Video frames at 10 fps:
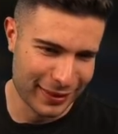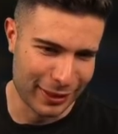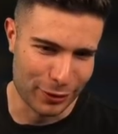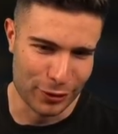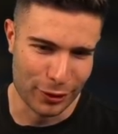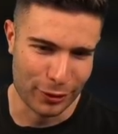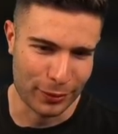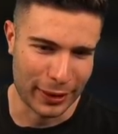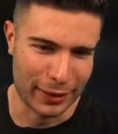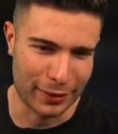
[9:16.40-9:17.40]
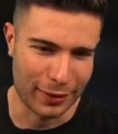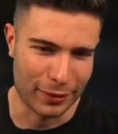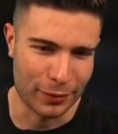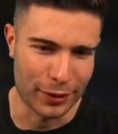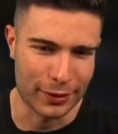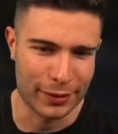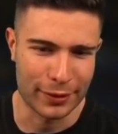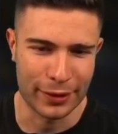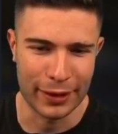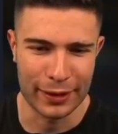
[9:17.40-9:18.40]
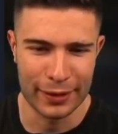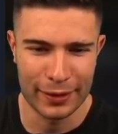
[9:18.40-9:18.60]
No shot, we get 9 ones. Okay.